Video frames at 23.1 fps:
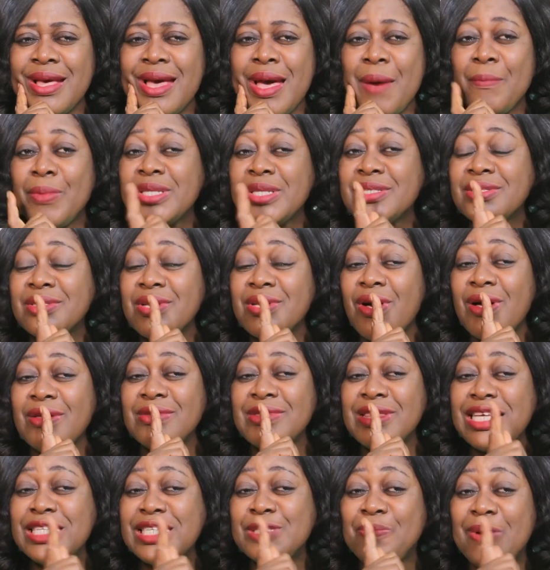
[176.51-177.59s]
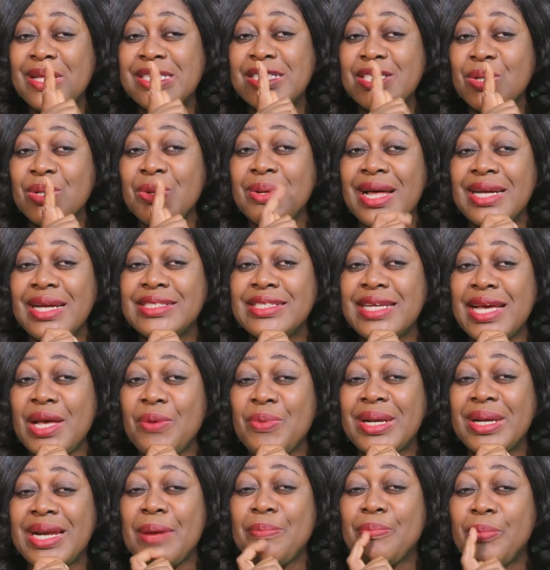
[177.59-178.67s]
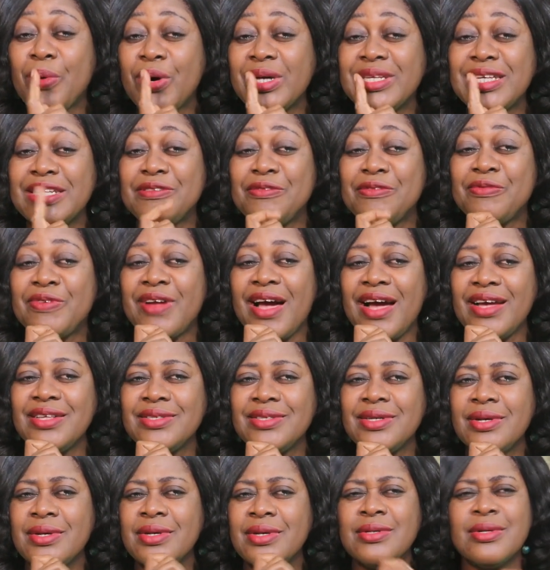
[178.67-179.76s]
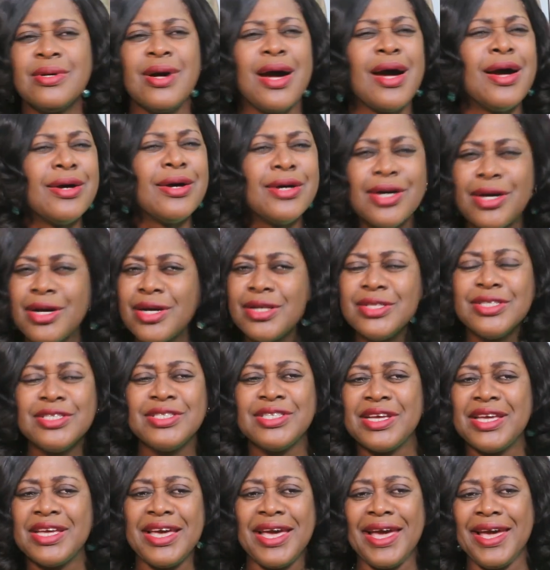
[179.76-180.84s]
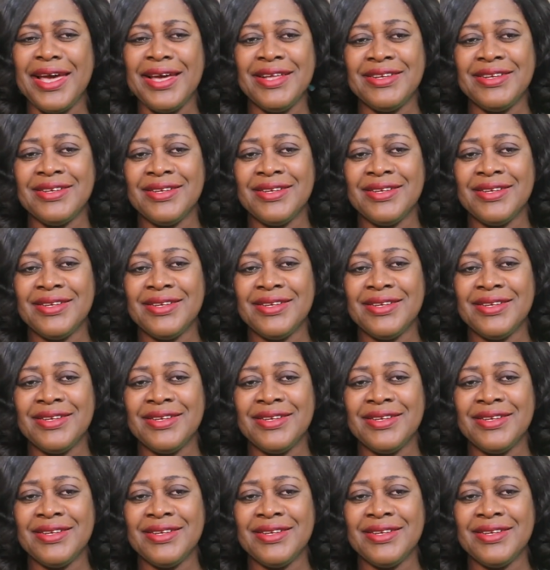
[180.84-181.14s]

But on this particular day when I boarded the flight, I heard it again